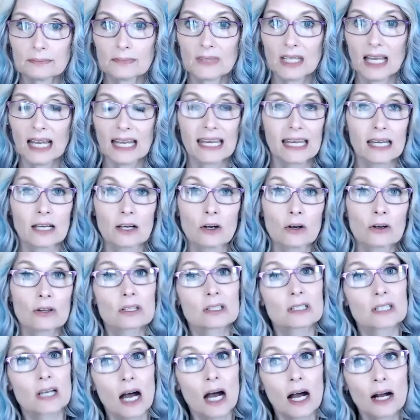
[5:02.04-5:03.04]
I can't go to
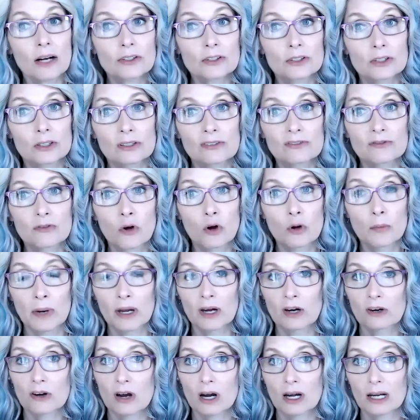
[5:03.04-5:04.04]
the doctor for my
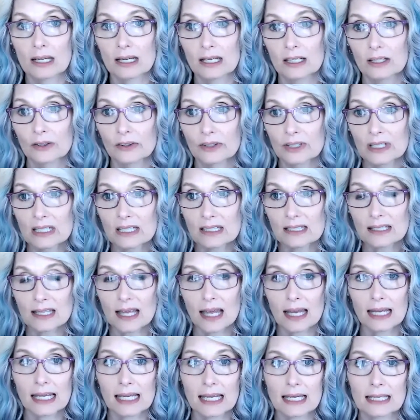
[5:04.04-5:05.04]
chronic illness
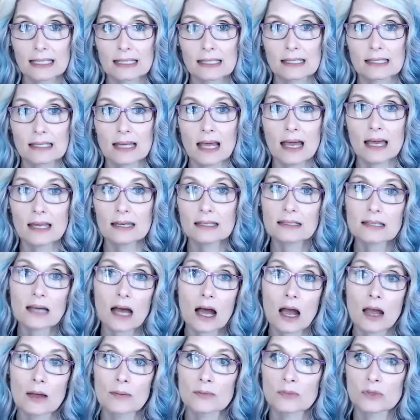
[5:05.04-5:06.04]
and it gets 10
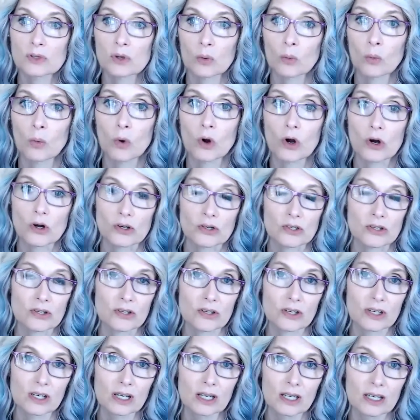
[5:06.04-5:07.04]
times
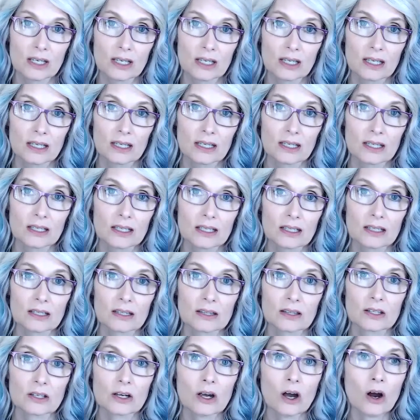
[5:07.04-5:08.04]
worse.
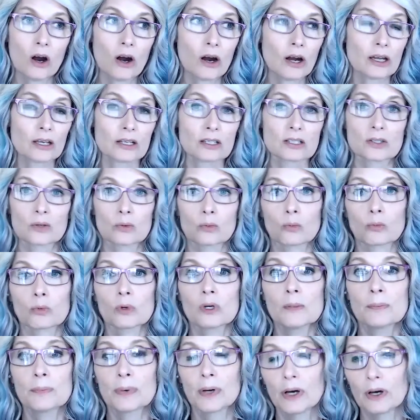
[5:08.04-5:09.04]
The car gets
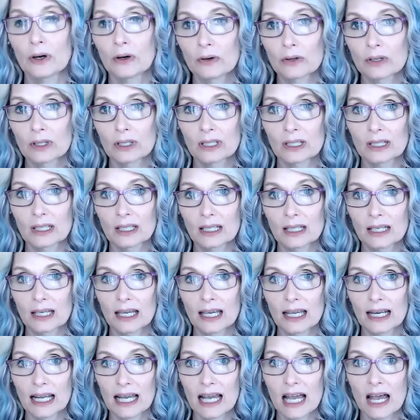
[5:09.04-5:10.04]
repoed
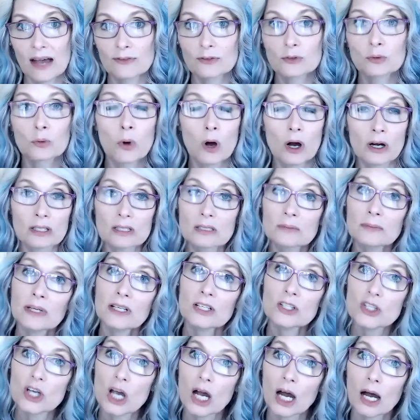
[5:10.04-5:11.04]
and I have to walk to my
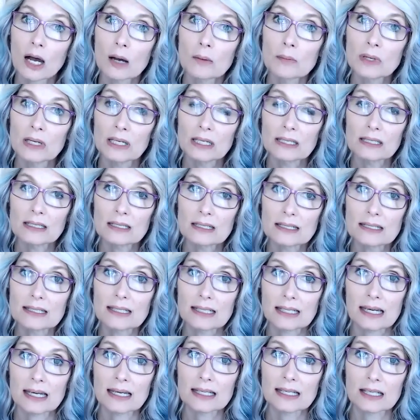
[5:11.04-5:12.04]
job
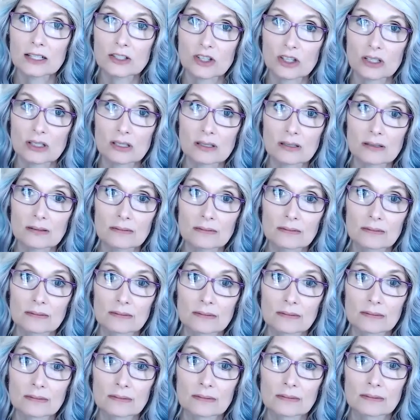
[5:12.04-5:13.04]
digging ditches.
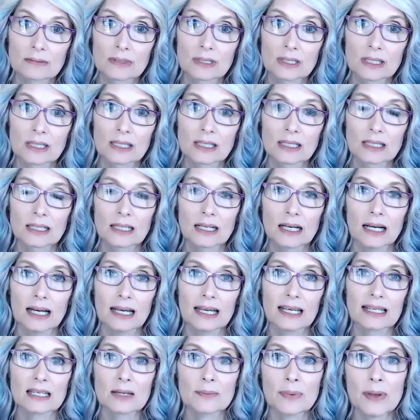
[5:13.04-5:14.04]
I
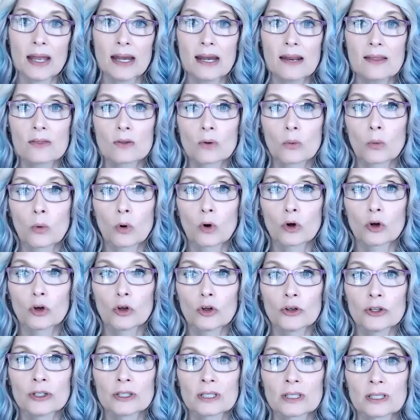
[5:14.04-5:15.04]
end up hating the
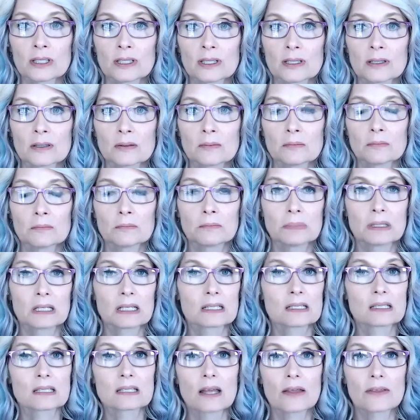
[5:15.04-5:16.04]
world
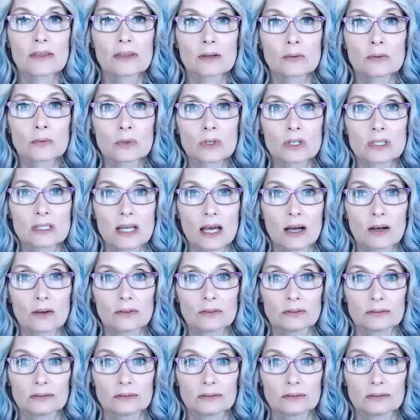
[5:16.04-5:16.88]
because nothing works out.